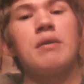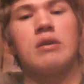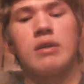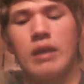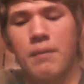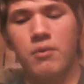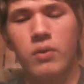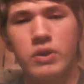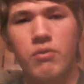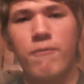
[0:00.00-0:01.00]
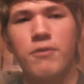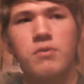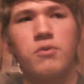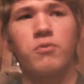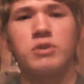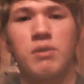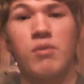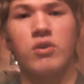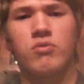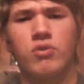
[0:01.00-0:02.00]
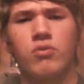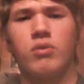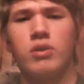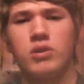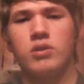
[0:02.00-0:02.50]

that I'm going to review tomorrow.